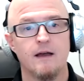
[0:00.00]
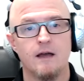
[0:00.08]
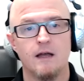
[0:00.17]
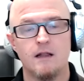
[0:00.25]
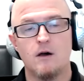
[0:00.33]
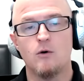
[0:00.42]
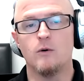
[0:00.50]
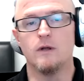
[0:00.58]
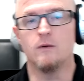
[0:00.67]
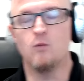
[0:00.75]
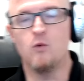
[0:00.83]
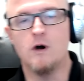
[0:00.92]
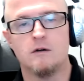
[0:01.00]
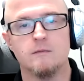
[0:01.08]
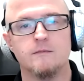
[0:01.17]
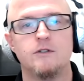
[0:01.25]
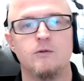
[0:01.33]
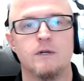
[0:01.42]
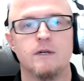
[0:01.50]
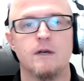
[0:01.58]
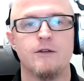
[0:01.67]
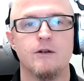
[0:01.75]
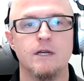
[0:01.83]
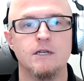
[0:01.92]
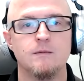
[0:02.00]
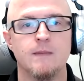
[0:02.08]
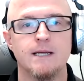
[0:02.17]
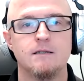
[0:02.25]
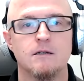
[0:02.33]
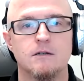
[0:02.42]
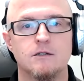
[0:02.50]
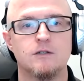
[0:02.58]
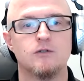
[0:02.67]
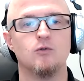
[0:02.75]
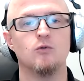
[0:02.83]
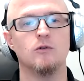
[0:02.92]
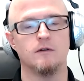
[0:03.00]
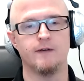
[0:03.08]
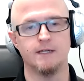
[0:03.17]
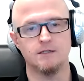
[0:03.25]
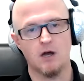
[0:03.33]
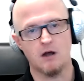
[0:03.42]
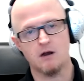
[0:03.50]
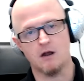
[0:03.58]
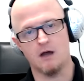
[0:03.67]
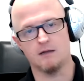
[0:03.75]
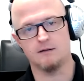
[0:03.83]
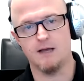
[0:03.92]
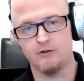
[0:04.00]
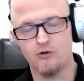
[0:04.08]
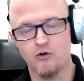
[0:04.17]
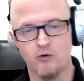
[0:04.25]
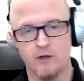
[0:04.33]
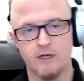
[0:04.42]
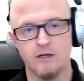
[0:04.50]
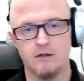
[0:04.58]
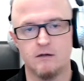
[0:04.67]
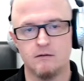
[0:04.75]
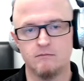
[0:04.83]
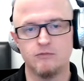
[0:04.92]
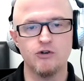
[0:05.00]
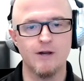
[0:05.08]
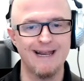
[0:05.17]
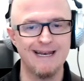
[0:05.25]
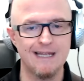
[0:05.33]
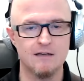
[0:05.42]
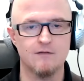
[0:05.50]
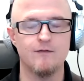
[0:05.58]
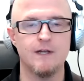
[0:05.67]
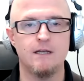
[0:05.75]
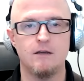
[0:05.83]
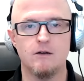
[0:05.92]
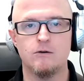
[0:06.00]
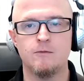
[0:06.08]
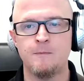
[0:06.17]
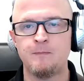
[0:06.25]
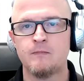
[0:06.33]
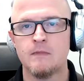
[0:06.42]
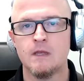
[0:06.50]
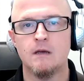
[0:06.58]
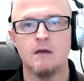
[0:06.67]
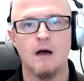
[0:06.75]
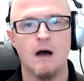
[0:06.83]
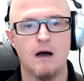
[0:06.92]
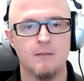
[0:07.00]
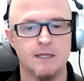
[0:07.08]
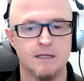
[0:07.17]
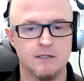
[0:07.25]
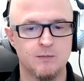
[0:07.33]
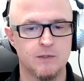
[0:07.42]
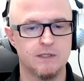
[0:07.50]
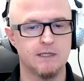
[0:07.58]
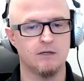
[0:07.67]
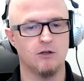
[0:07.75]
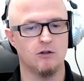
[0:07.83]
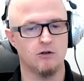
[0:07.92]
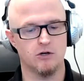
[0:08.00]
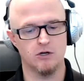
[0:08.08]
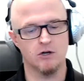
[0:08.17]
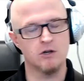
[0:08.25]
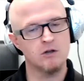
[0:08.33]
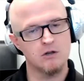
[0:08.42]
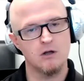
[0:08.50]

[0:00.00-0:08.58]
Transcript: Hello and welcome to another East Mesa School of Guitar online curriculum training video. In this particular